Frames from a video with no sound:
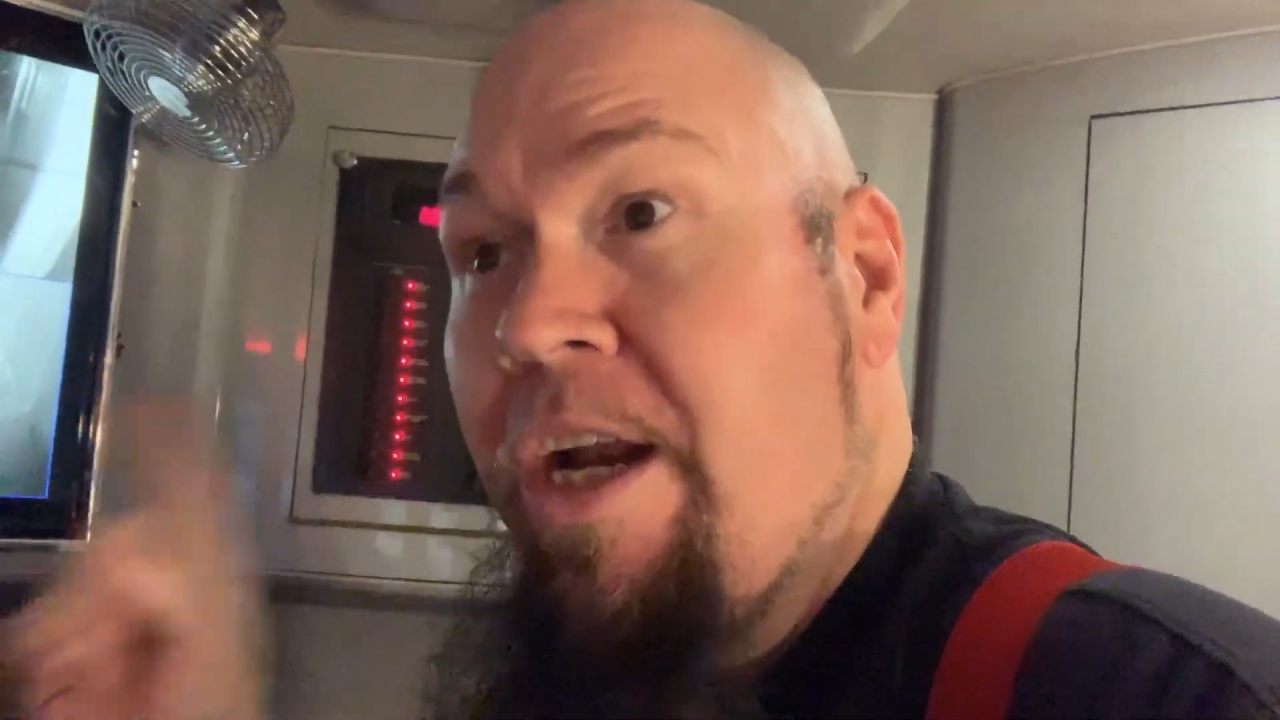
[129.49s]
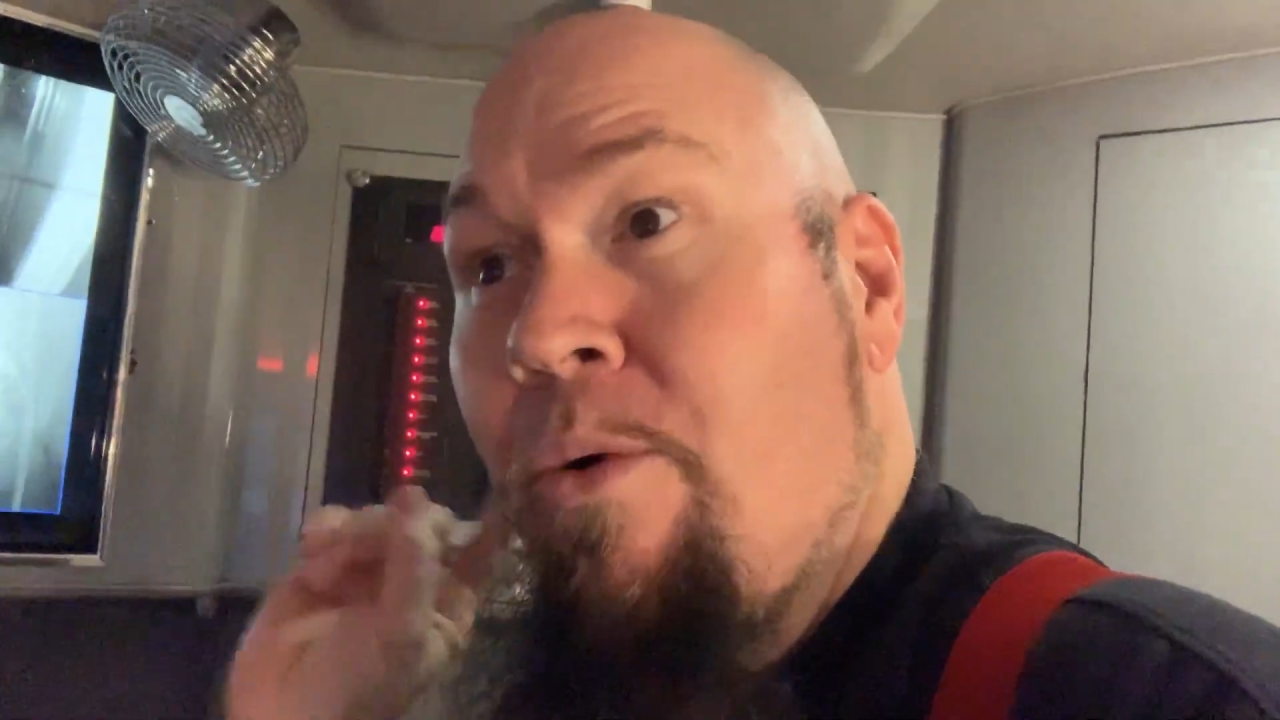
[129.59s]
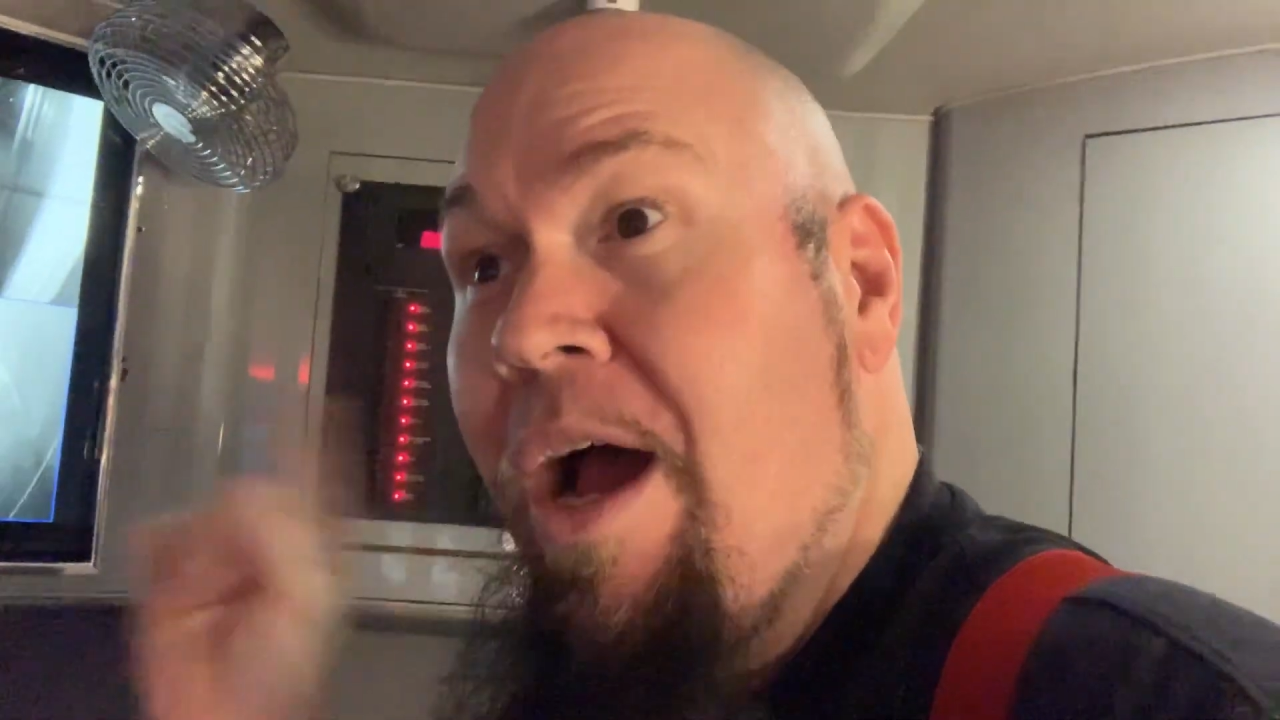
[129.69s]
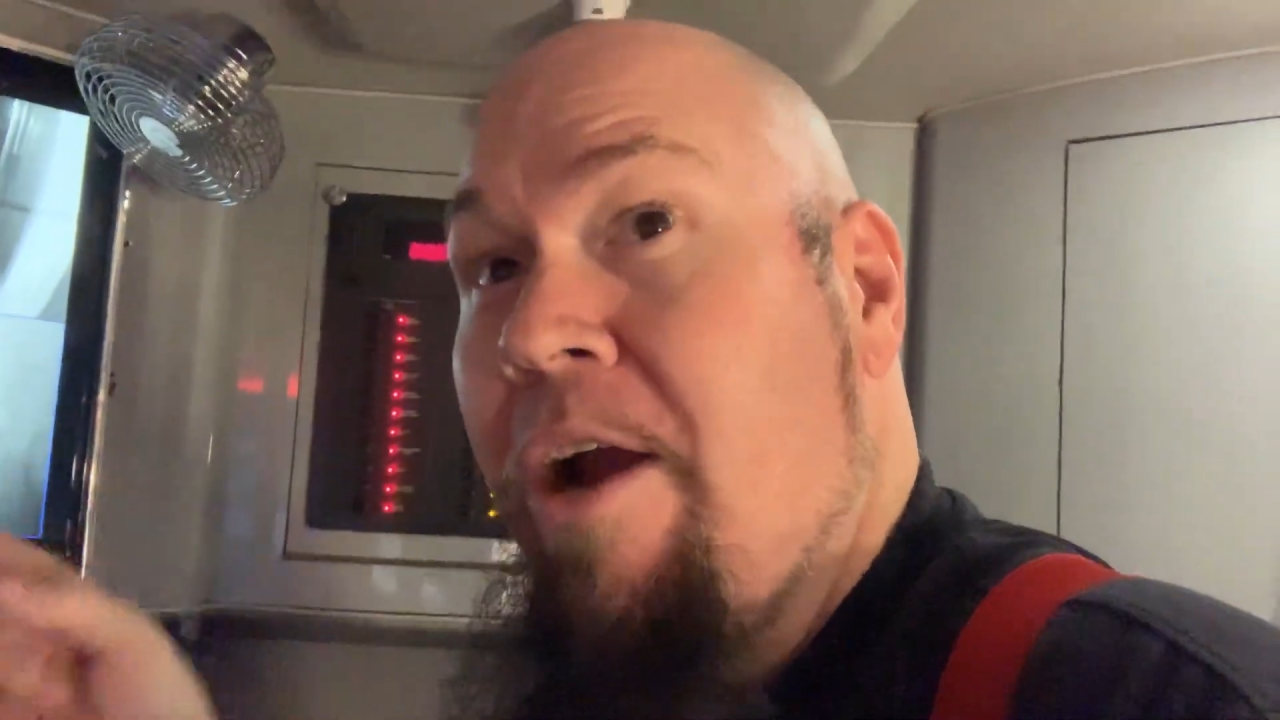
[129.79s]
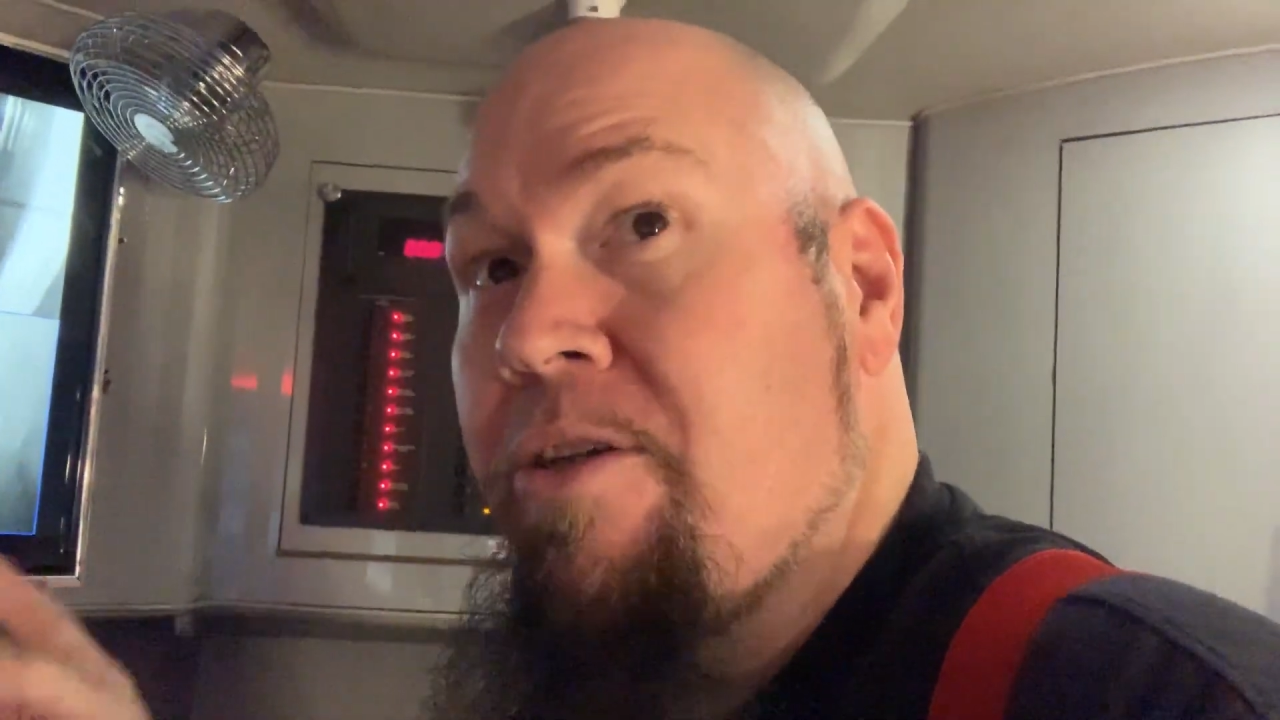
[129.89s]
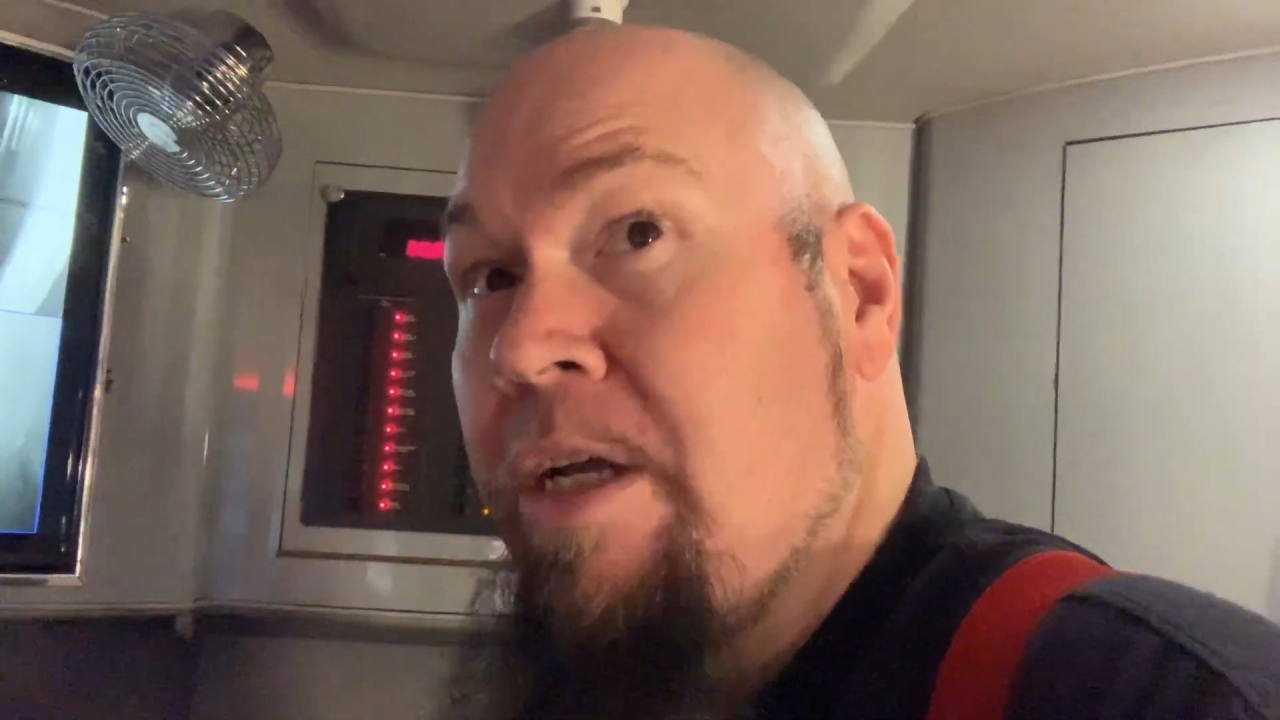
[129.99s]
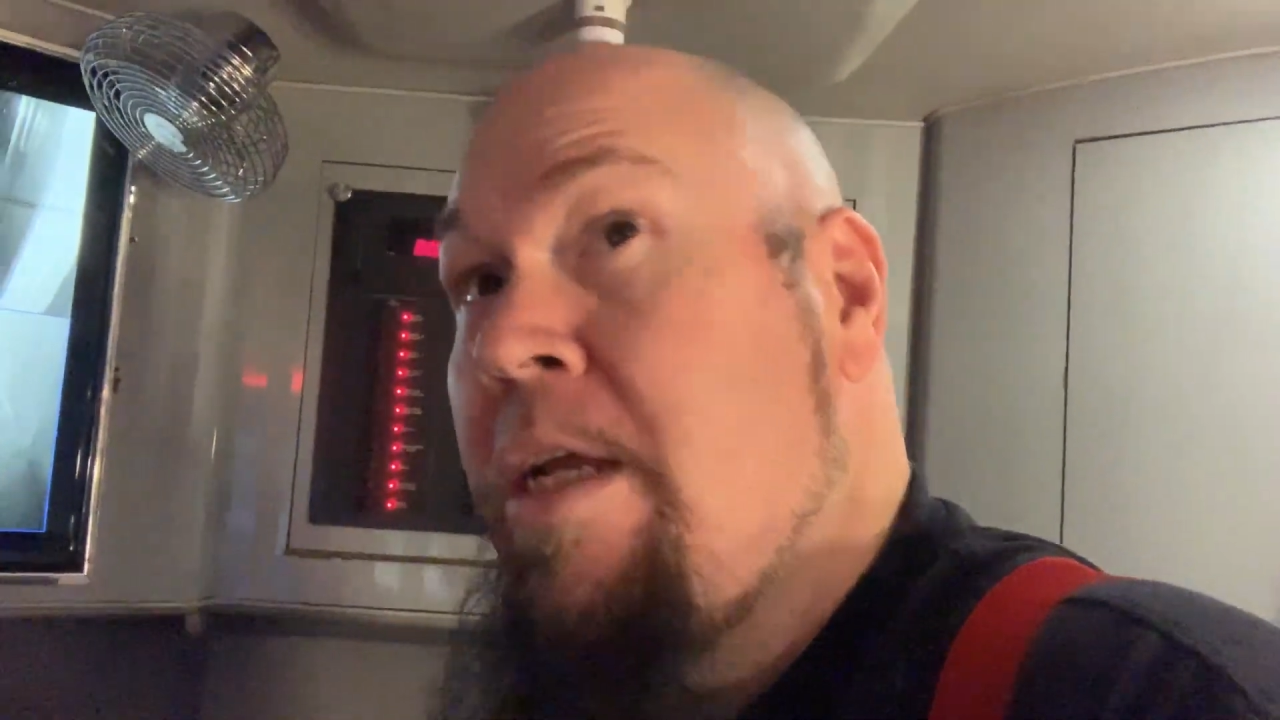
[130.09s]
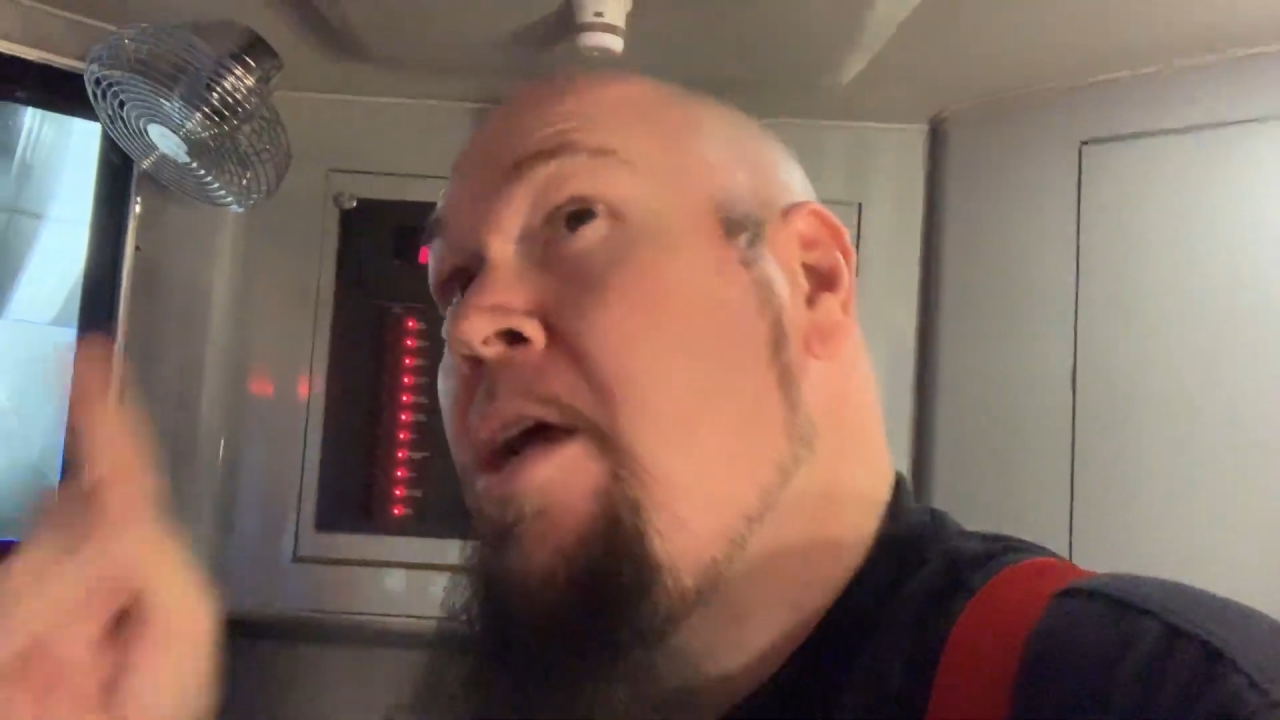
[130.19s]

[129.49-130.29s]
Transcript: any wires.